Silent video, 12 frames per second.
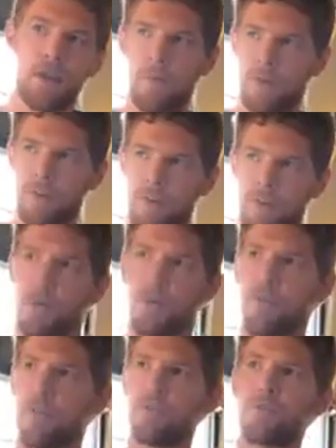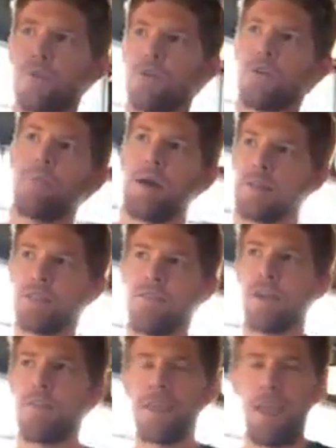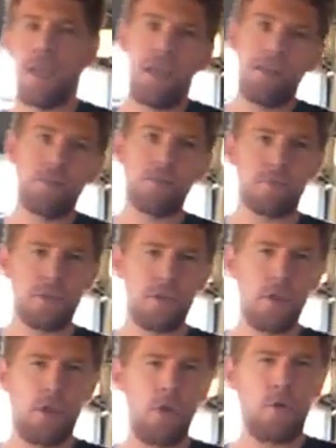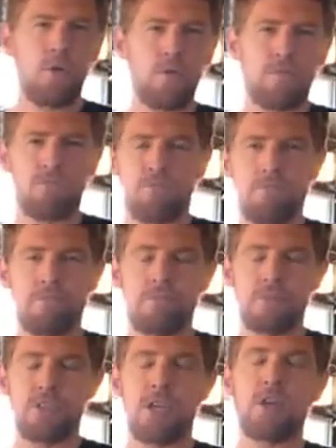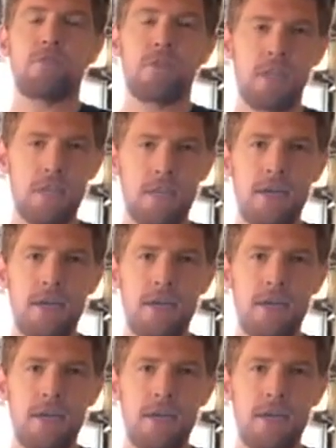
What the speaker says: when you're just going to the store and buying stuff out of a can, you don't really know generally